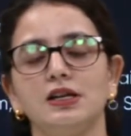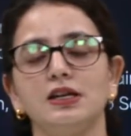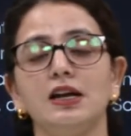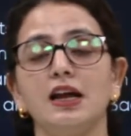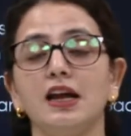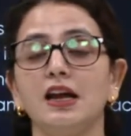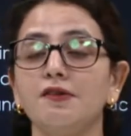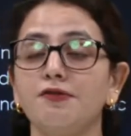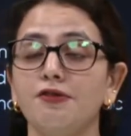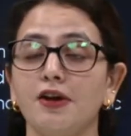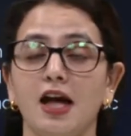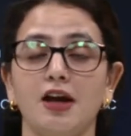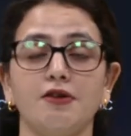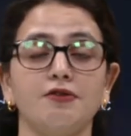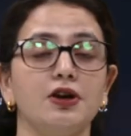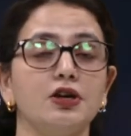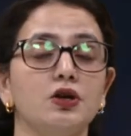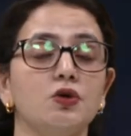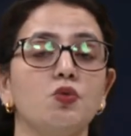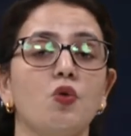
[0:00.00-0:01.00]
and if
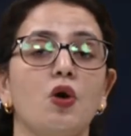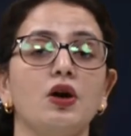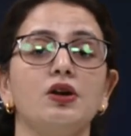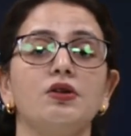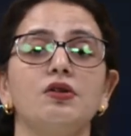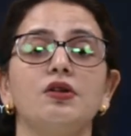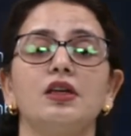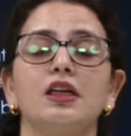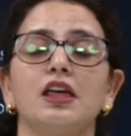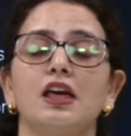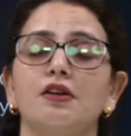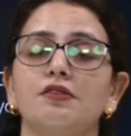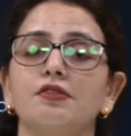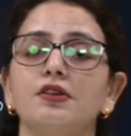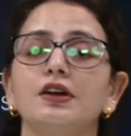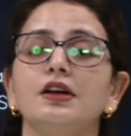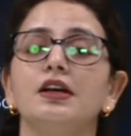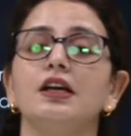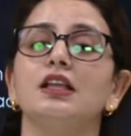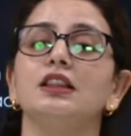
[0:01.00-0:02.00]
ever you wanted to give
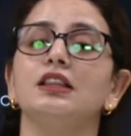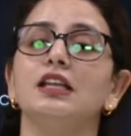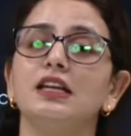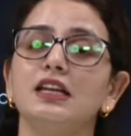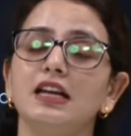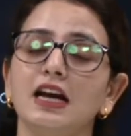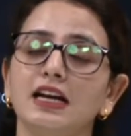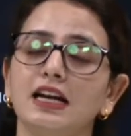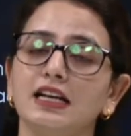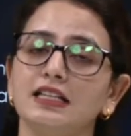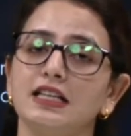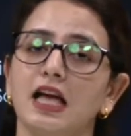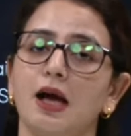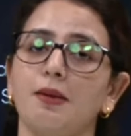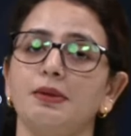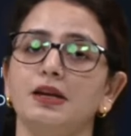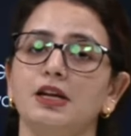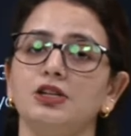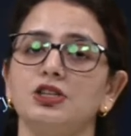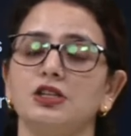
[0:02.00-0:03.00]
the NEET
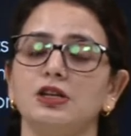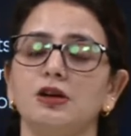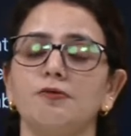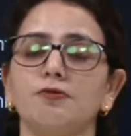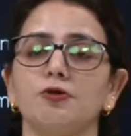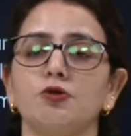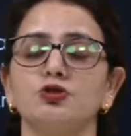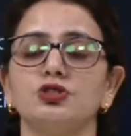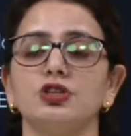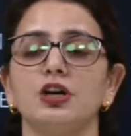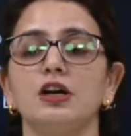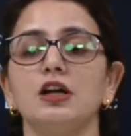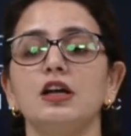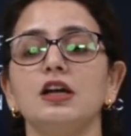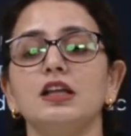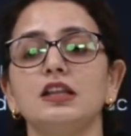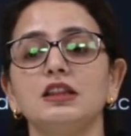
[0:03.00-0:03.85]
examination in future,